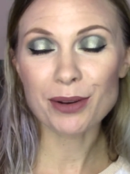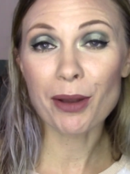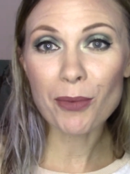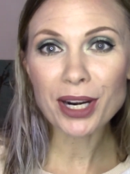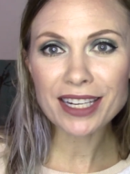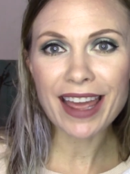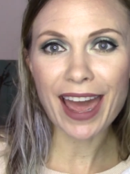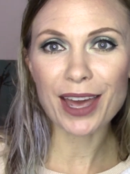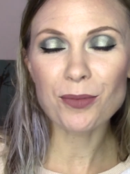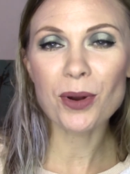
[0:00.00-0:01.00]
So I wanted
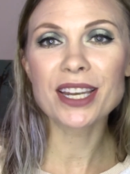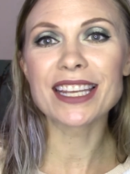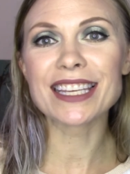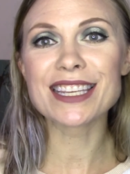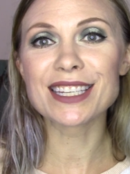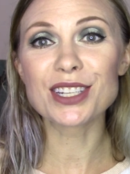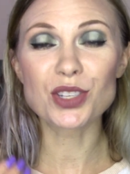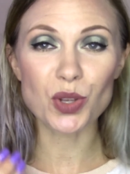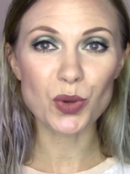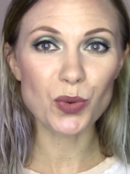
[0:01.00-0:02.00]
to add one
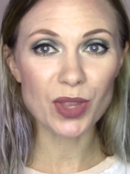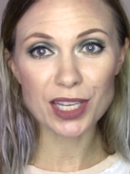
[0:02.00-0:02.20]
into